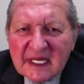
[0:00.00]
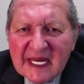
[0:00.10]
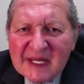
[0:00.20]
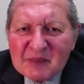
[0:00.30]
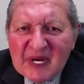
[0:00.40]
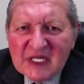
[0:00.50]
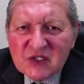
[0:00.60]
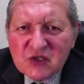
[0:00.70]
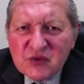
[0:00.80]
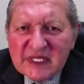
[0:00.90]
And by
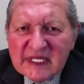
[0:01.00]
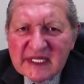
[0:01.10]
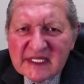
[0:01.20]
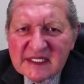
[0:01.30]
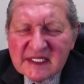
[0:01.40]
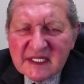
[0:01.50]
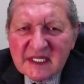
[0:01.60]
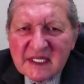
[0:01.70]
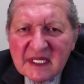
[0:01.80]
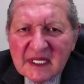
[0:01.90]
doing this,
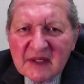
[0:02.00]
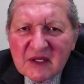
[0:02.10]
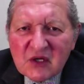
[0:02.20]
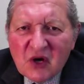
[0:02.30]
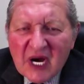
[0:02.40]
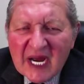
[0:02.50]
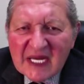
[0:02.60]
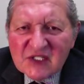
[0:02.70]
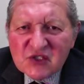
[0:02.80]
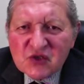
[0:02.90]
your
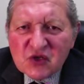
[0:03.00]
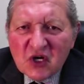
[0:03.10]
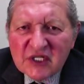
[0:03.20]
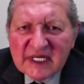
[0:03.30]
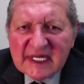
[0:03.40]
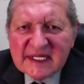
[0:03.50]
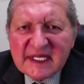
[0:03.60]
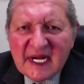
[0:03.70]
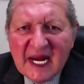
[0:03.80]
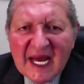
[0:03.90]
eyes do not get
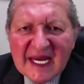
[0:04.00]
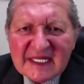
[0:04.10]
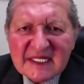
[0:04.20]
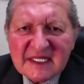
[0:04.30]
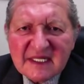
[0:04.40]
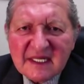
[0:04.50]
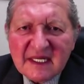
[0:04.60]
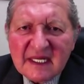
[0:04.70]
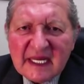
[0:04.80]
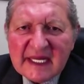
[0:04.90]
the light,
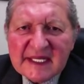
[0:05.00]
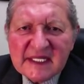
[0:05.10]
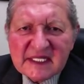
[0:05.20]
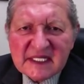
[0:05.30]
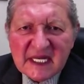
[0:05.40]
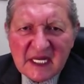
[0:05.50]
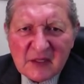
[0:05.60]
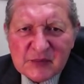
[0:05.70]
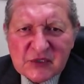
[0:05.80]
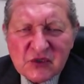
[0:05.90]
and this
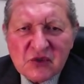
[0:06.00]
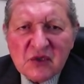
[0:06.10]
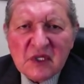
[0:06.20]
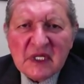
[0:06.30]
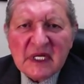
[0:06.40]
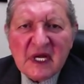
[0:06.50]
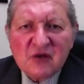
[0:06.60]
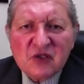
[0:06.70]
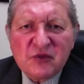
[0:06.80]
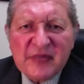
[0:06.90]
helps you go
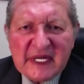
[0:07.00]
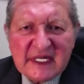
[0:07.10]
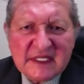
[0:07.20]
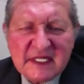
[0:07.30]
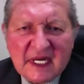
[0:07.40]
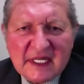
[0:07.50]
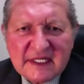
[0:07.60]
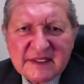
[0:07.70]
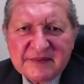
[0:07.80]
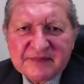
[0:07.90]
to bed at
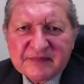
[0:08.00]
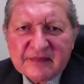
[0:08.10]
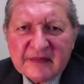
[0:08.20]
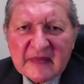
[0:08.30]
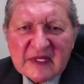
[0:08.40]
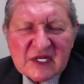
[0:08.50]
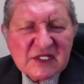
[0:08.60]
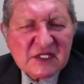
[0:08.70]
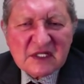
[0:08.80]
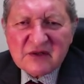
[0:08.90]
night.
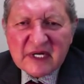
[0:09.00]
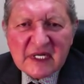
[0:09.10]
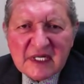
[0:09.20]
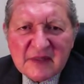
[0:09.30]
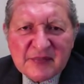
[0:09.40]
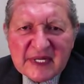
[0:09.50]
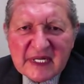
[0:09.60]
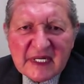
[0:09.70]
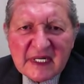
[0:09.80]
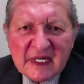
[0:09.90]
Just a regular
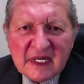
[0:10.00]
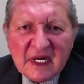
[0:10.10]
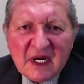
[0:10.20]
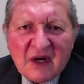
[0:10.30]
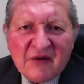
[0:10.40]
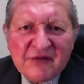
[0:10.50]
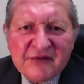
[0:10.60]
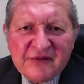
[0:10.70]
pair of